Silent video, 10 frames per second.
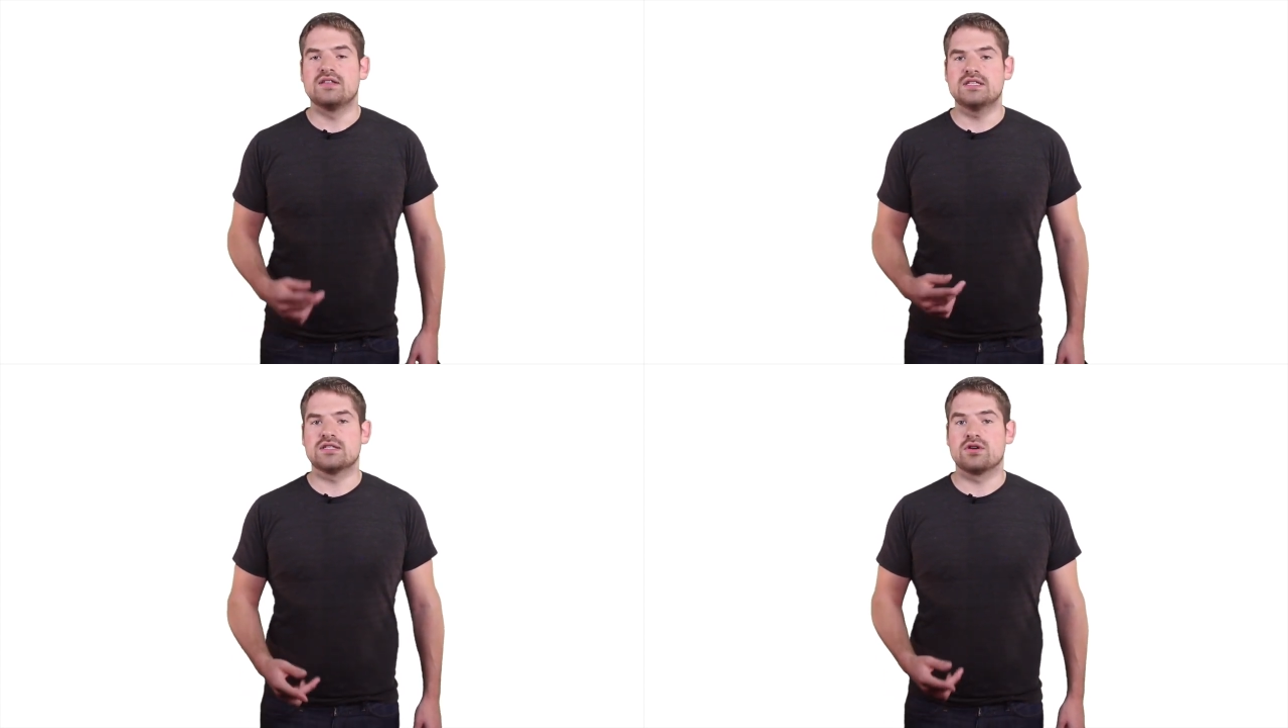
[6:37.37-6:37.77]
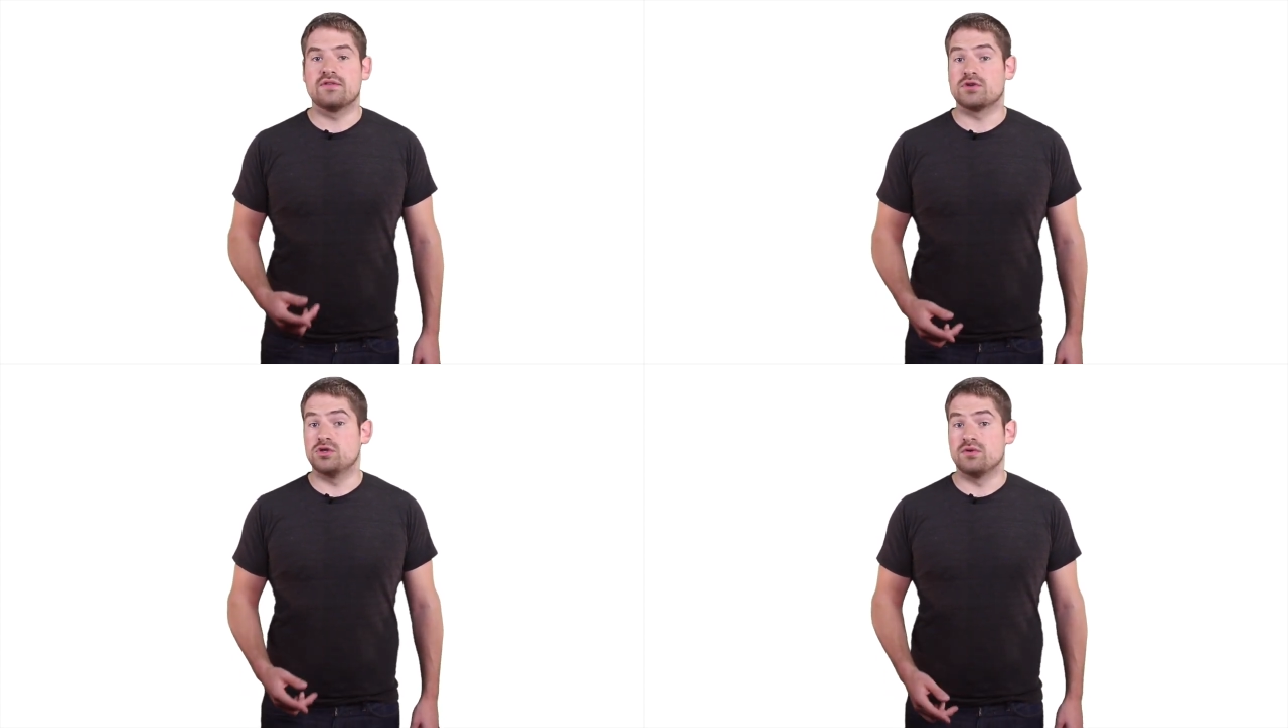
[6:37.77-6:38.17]
This is
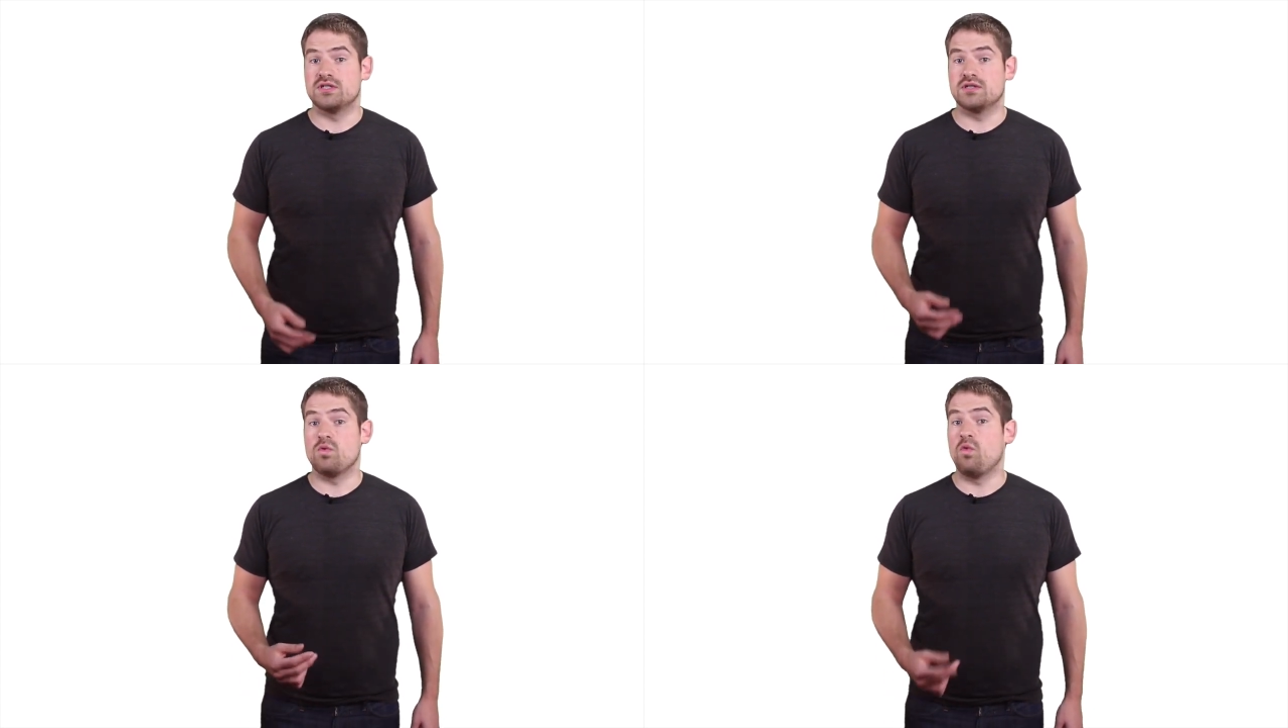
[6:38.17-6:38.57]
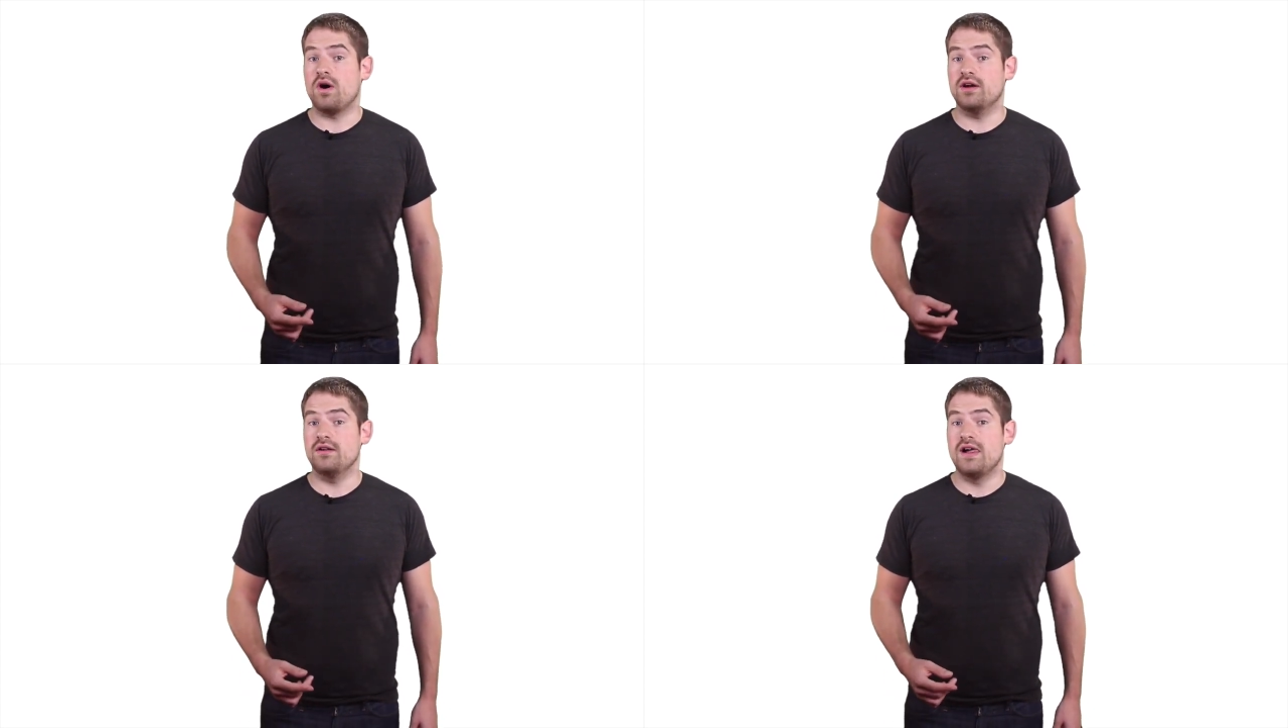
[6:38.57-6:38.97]
good for two reasons.
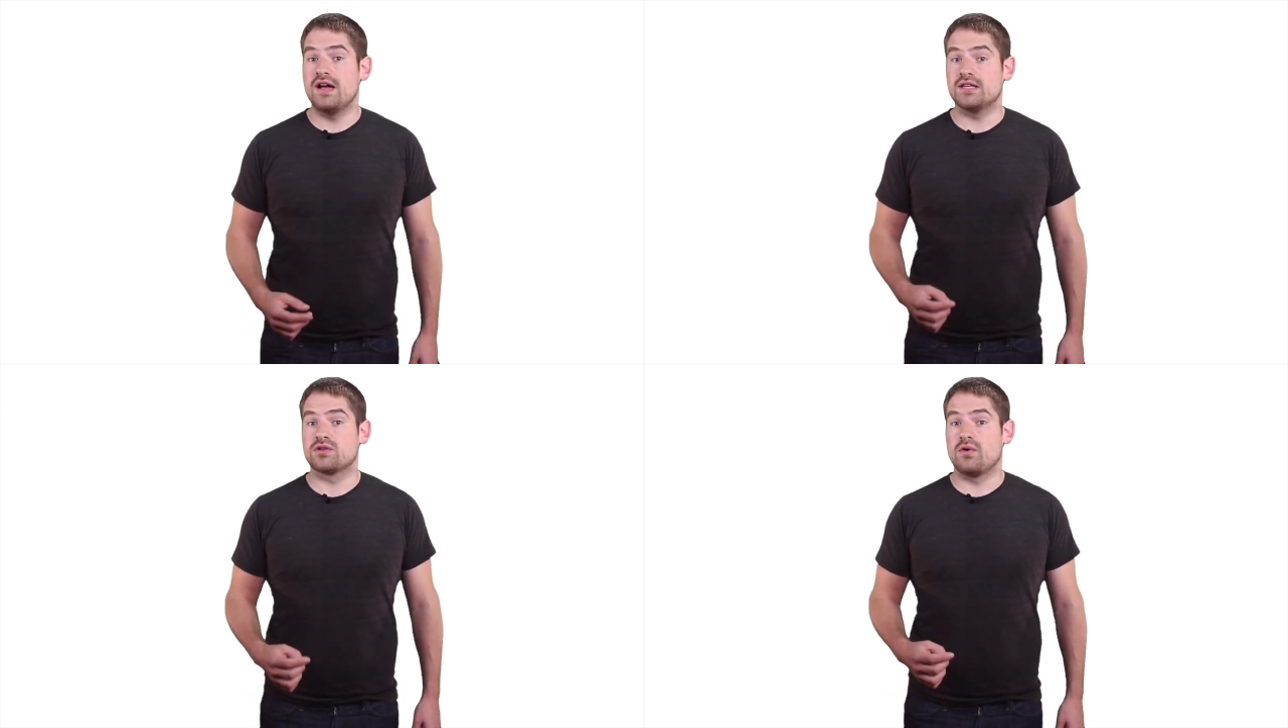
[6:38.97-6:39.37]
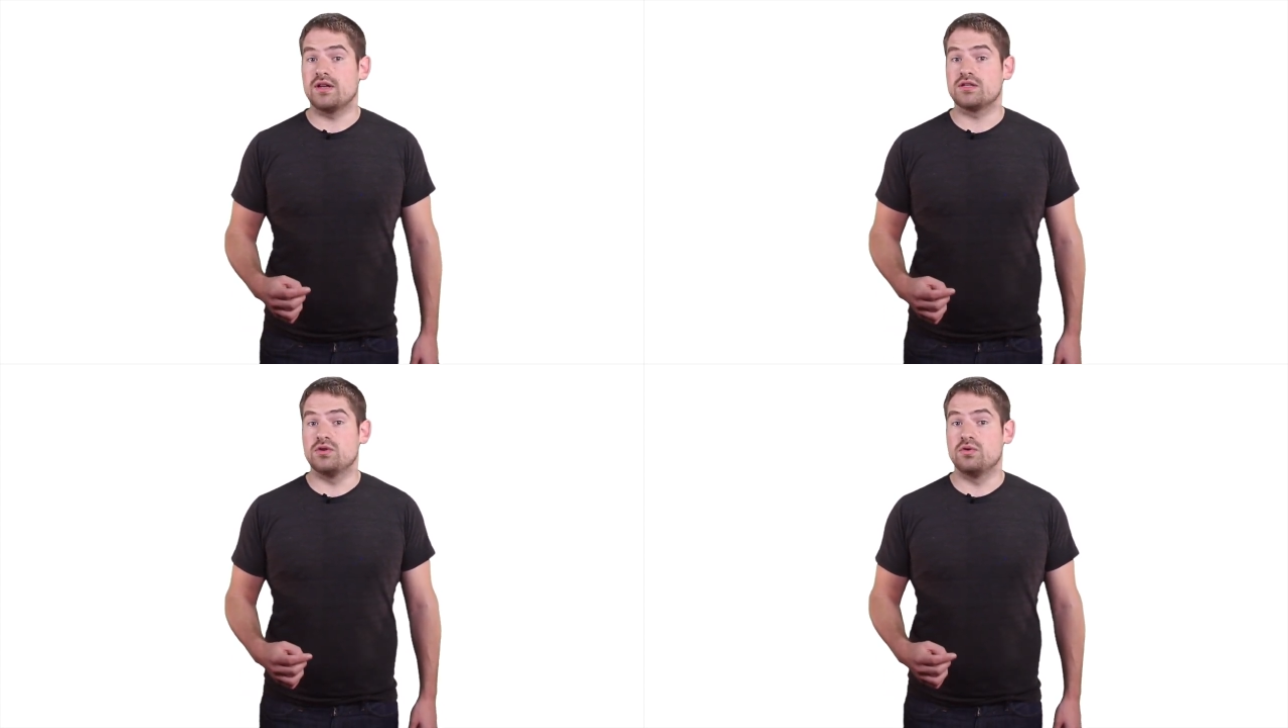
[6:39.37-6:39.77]
One, it's
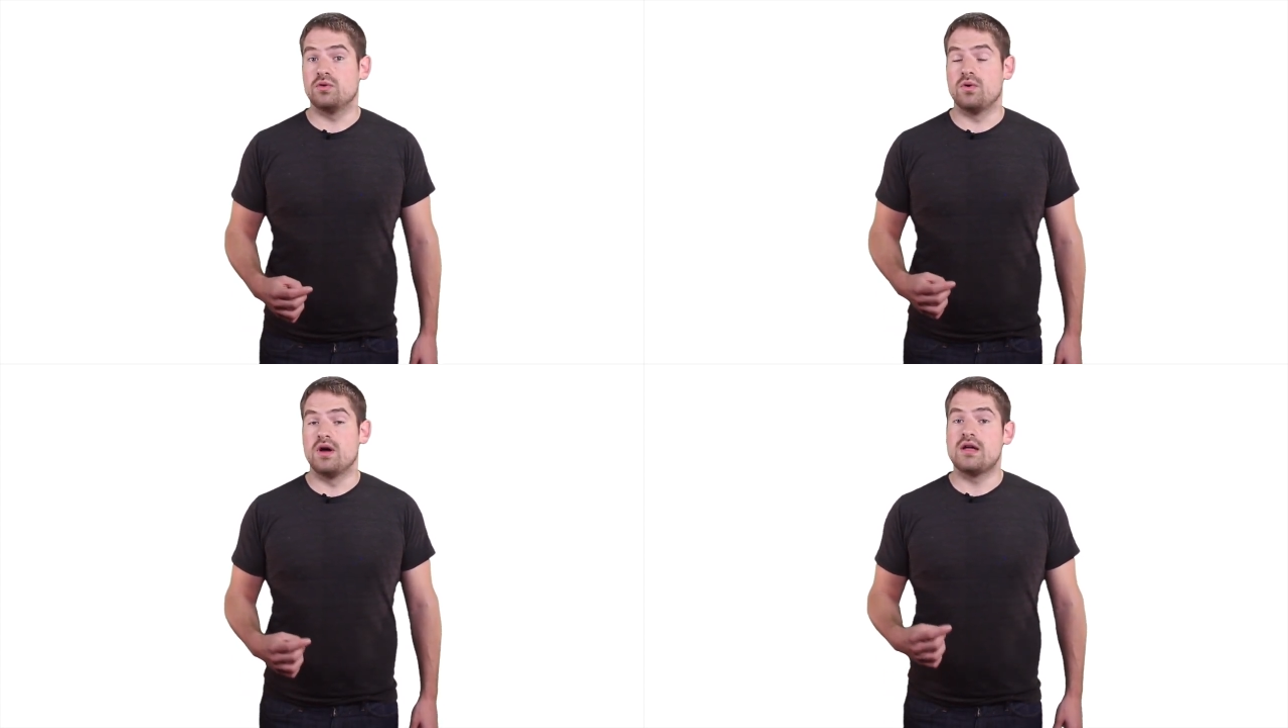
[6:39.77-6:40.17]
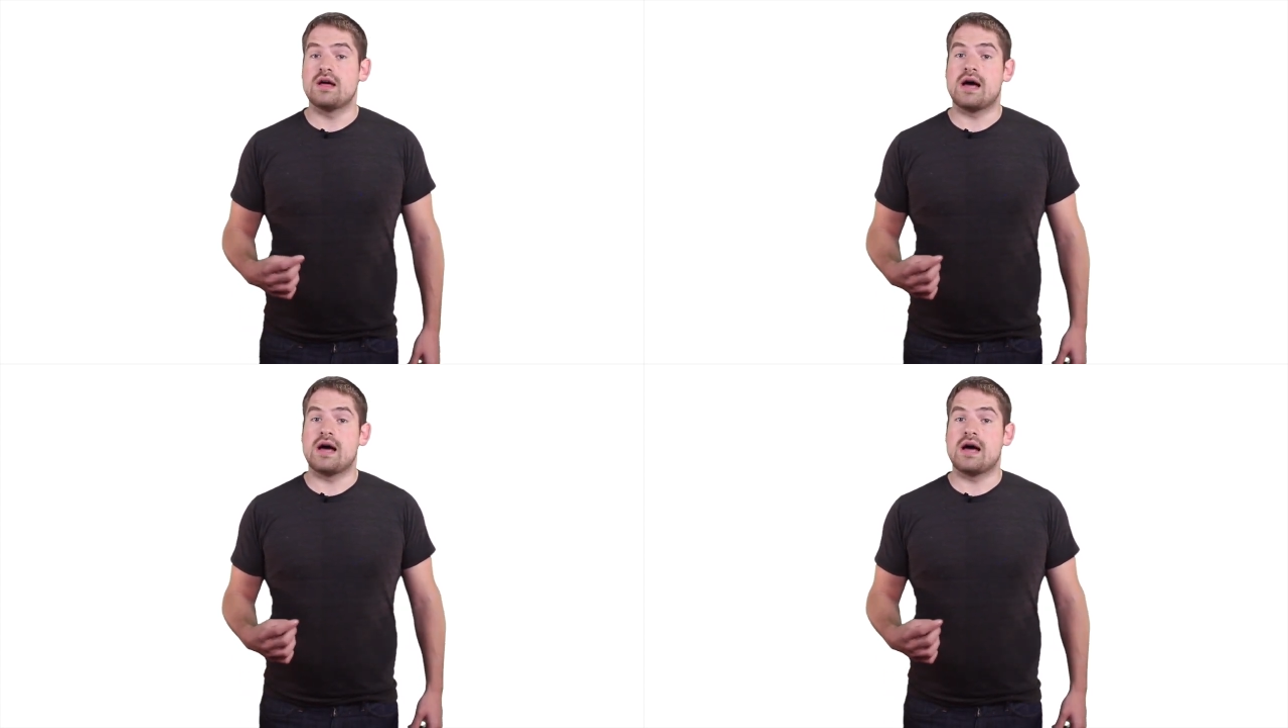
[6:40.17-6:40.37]
going to